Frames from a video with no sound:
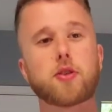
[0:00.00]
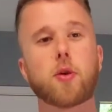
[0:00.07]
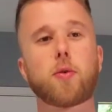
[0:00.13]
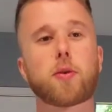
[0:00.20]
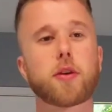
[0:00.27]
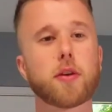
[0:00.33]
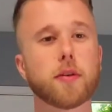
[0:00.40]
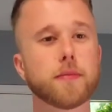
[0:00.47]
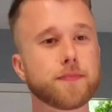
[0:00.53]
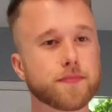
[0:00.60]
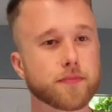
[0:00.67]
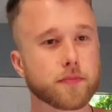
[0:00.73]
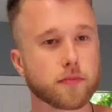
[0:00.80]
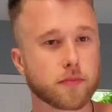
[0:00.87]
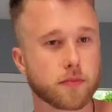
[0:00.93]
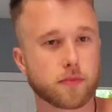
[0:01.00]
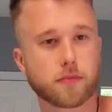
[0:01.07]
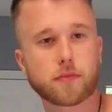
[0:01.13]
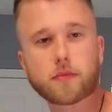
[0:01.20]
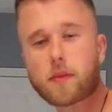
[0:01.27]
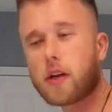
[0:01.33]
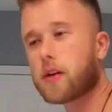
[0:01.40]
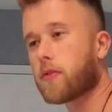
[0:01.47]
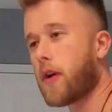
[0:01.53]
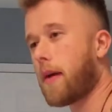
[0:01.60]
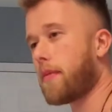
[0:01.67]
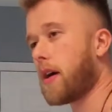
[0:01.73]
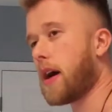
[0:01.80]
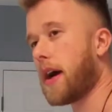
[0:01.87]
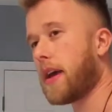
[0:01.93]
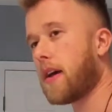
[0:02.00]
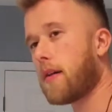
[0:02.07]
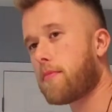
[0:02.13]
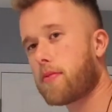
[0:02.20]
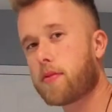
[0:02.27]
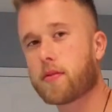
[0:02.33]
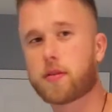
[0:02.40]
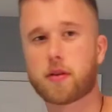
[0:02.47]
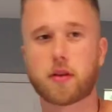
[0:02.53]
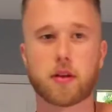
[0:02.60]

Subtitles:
shoulder, grab it high up.